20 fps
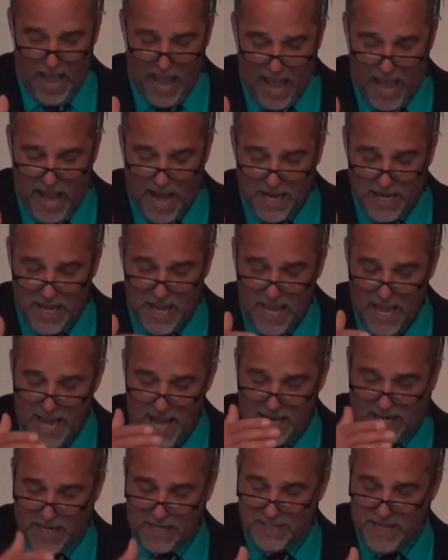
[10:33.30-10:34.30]
and
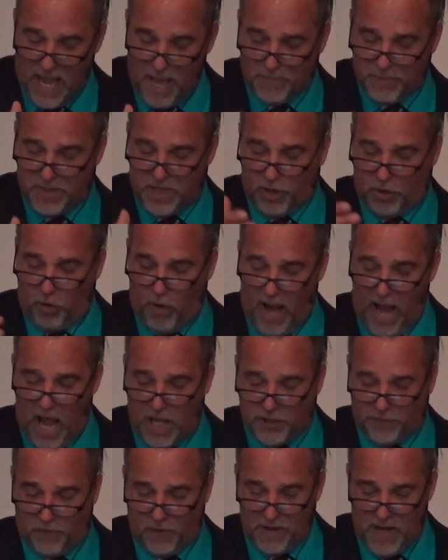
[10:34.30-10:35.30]
he condemns the
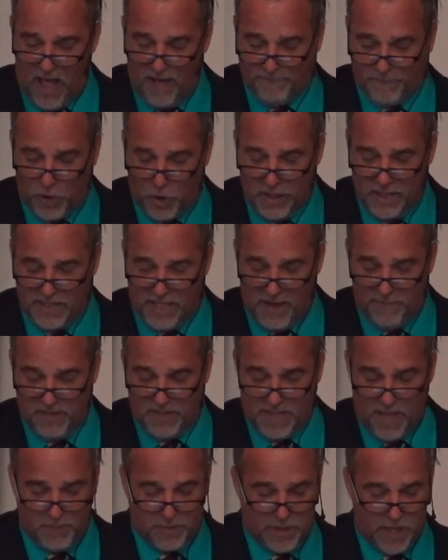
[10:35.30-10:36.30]
crowds for not fully
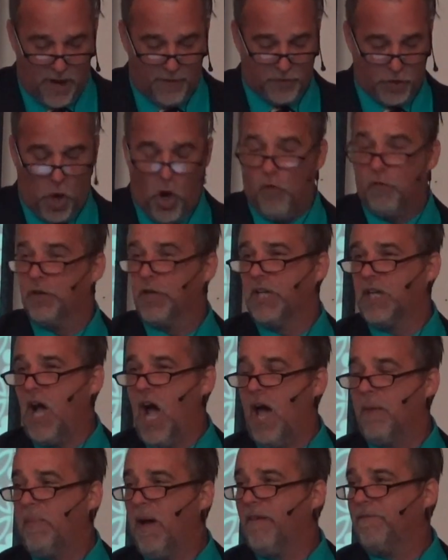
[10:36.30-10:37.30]
giving themselves over to
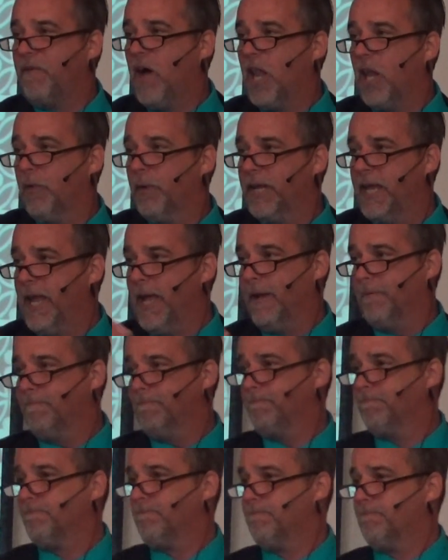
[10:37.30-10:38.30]
God by following
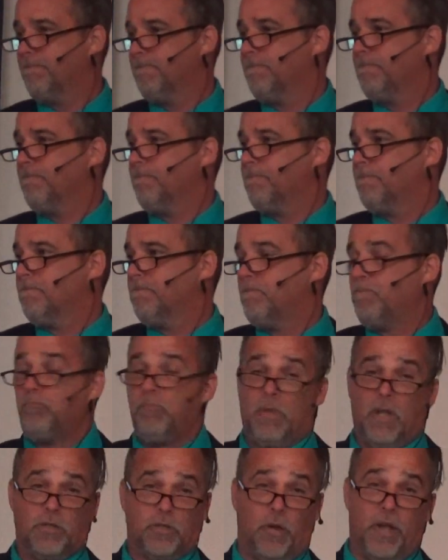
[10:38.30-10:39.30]
him.
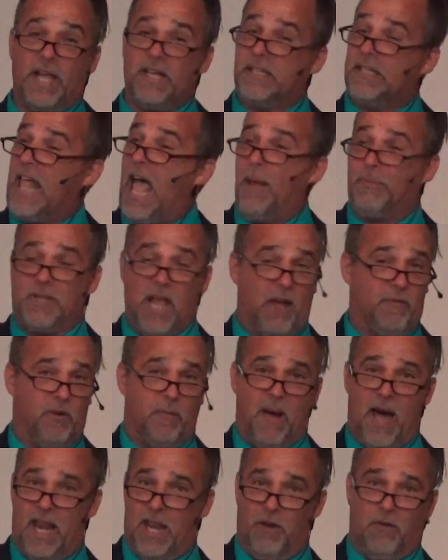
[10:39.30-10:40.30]
So he slaps
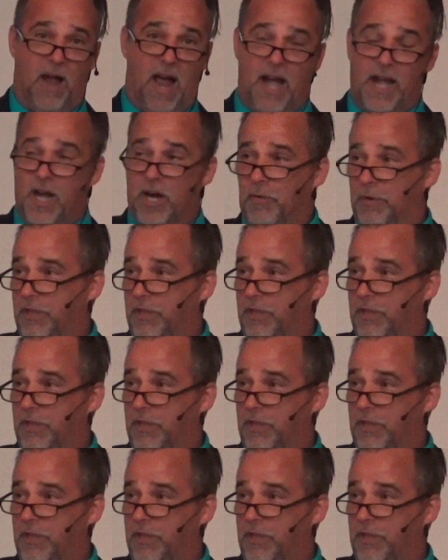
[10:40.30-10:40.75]
everybody right here